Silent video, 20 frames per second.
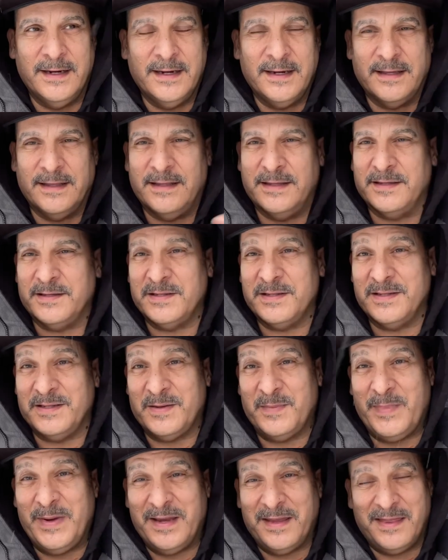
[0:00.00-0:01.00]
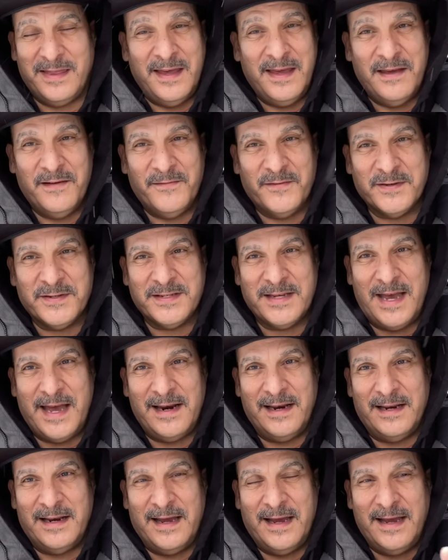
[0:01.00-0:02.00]
This is a big thing for
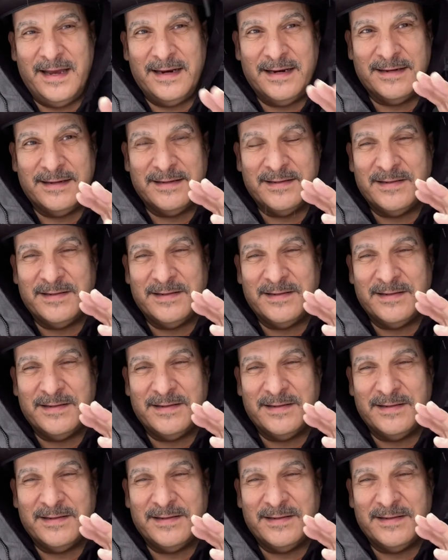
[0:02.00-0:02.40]
satellite